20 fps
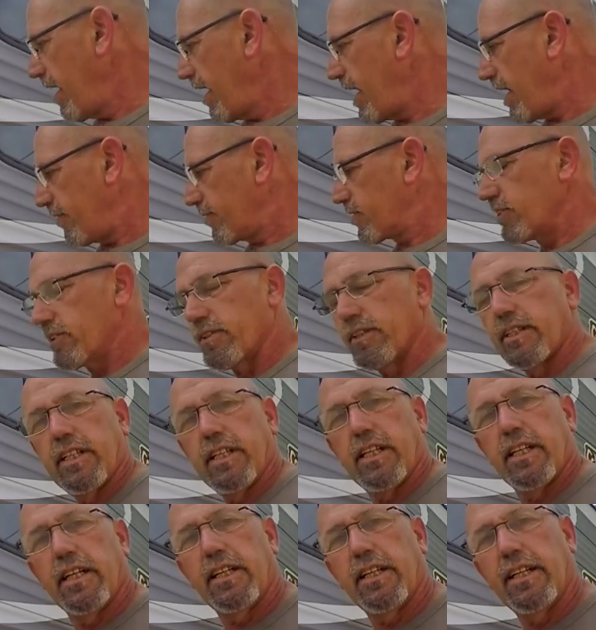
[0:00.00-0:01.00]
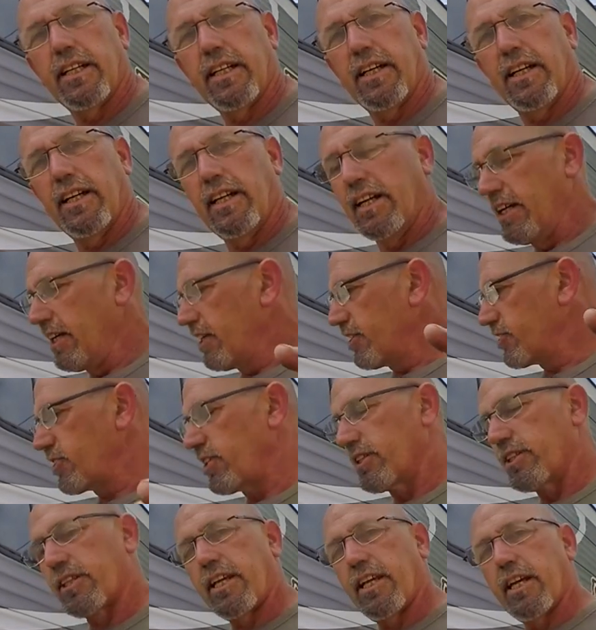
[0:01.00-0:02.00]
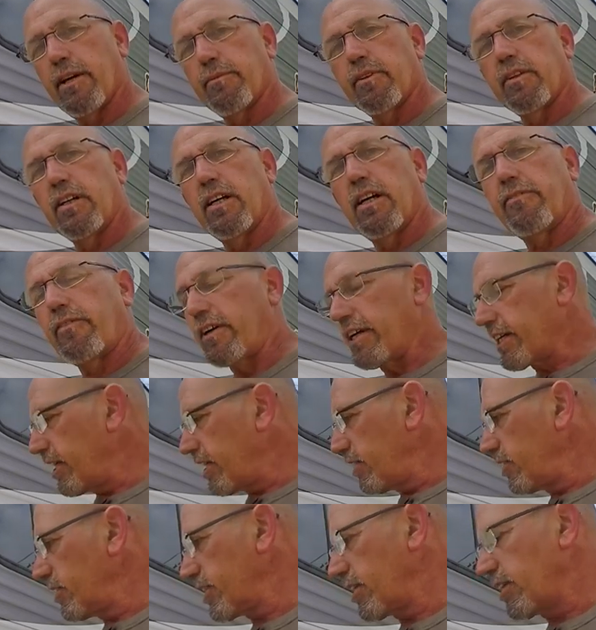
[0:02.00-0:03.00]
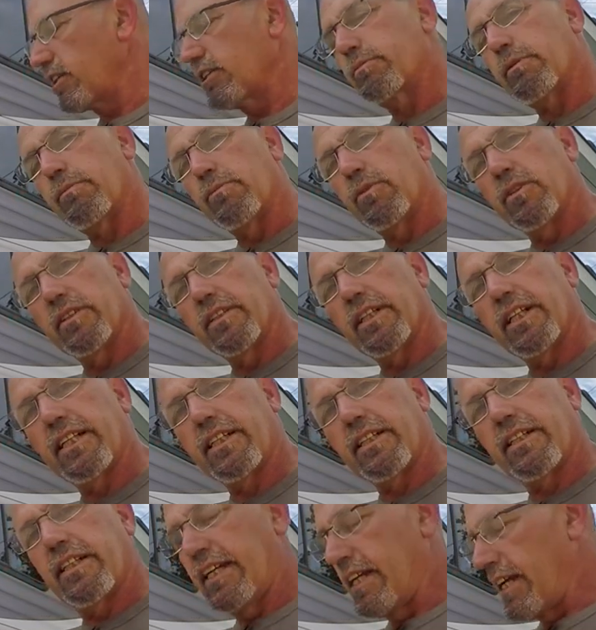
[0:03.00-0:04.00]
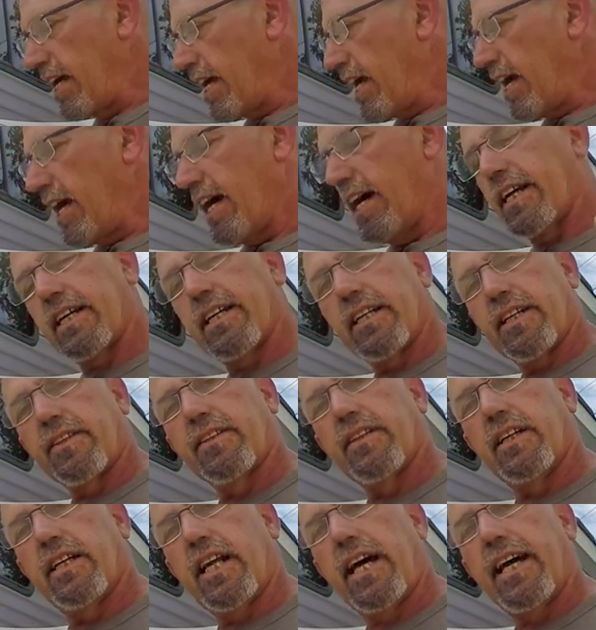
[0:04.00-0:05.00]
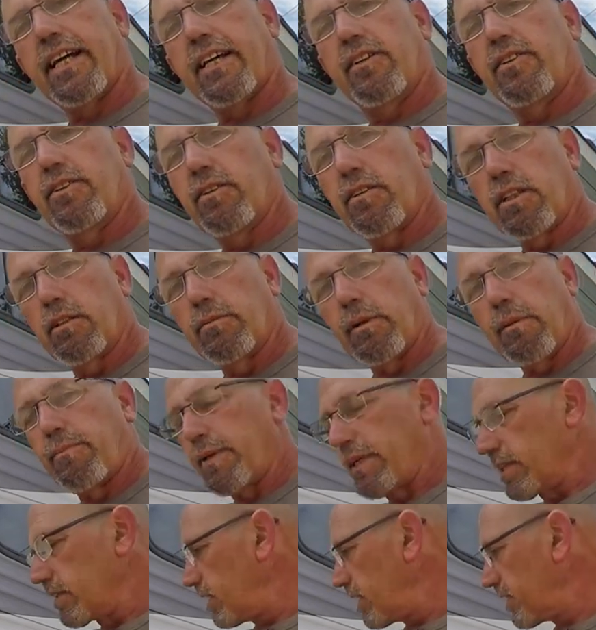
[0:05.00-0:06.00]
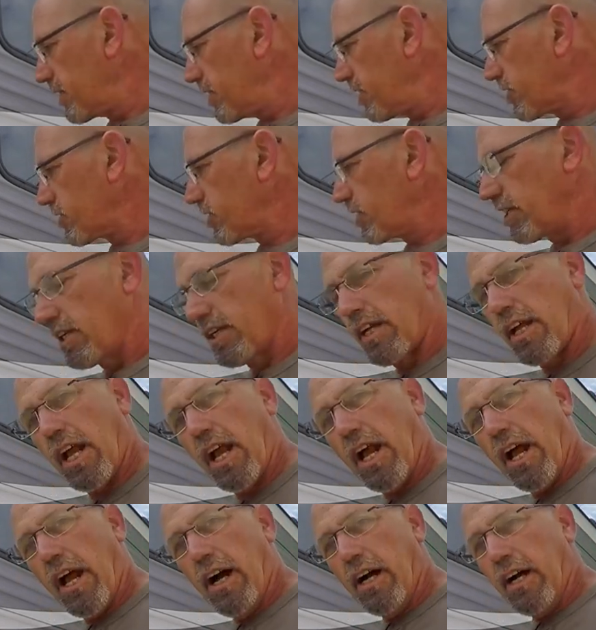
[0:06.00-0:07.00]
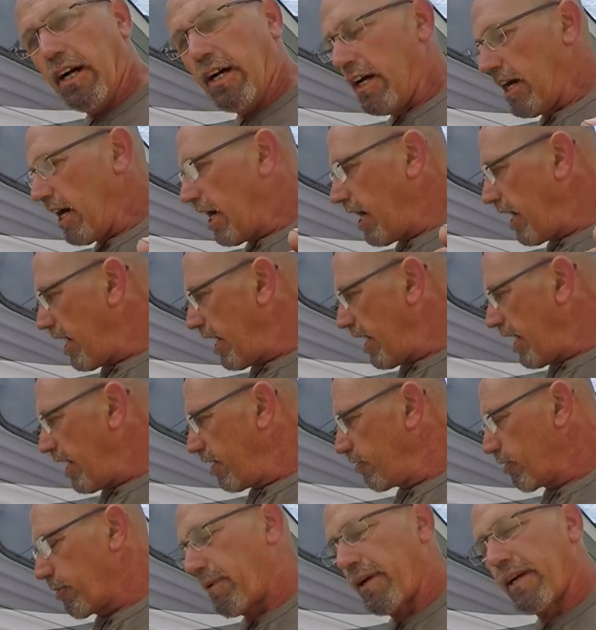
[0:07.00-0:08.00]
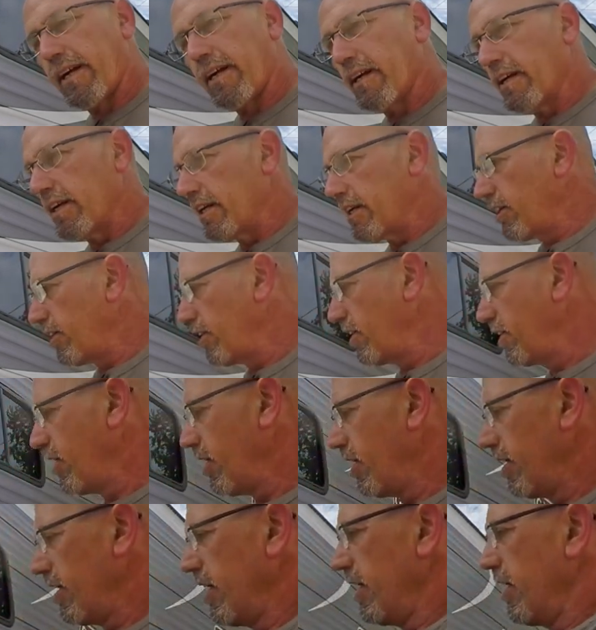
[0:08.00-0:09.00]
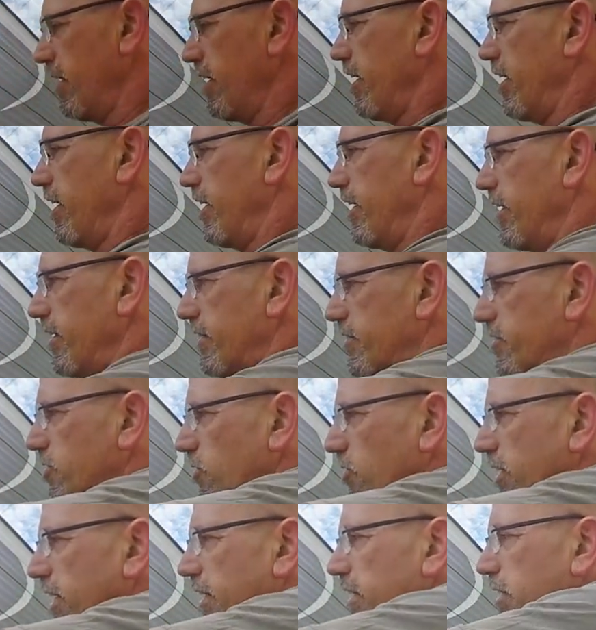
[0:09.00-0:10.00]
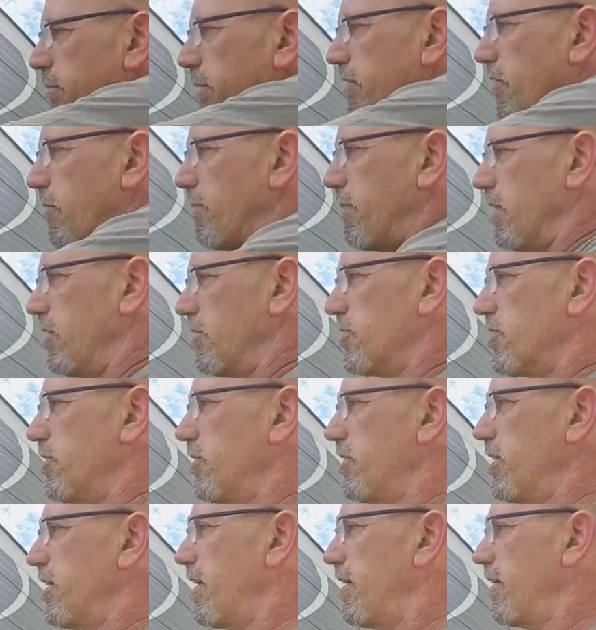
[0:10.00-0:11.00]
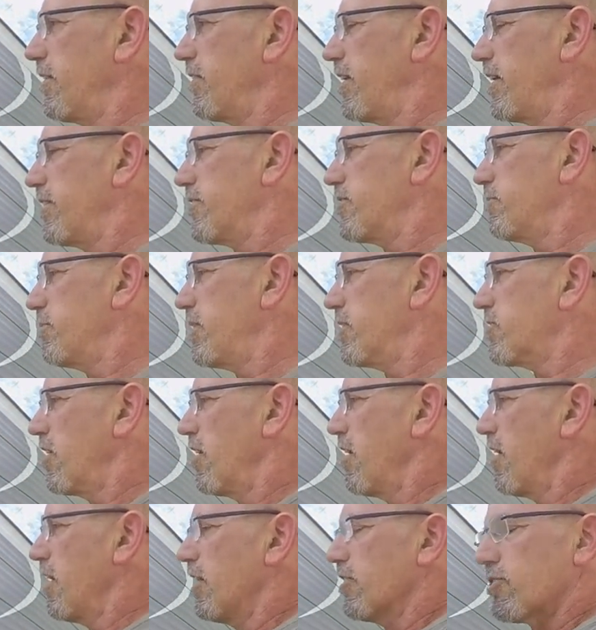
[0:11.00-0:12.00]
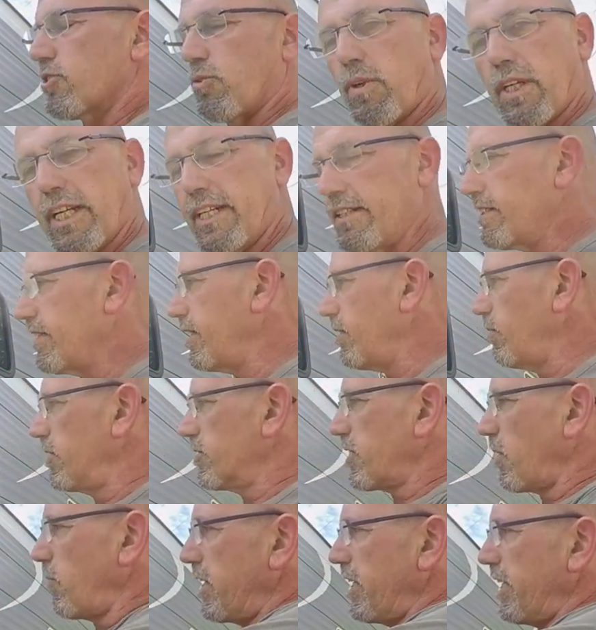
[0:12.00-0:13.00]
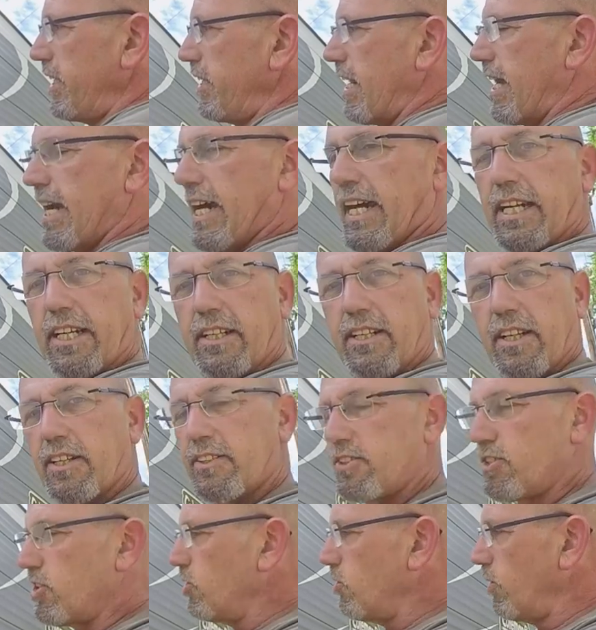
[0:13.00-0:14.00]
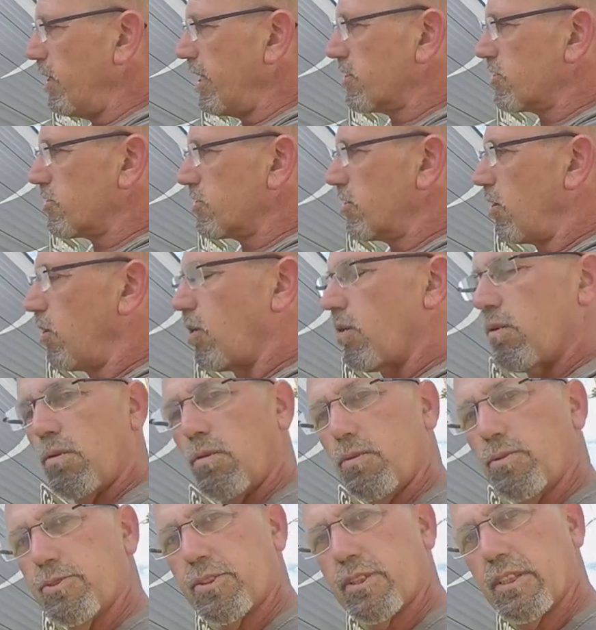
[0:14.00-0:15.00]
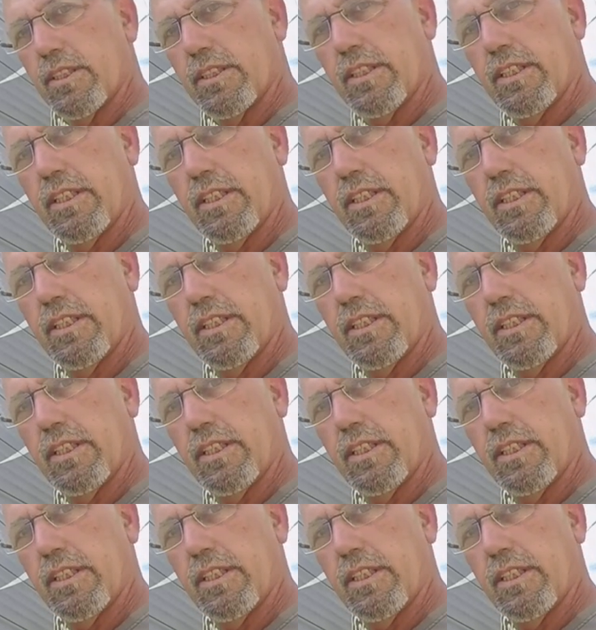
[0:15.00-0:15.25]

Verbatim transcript: after uh, shutting the camera off, I kind of looked at it a little bit more and I kind of thought I can do a little bit better on this uh, repair. It still had a little bit of a bow to it, not too much. So what I did was I went ahead and added two extra holes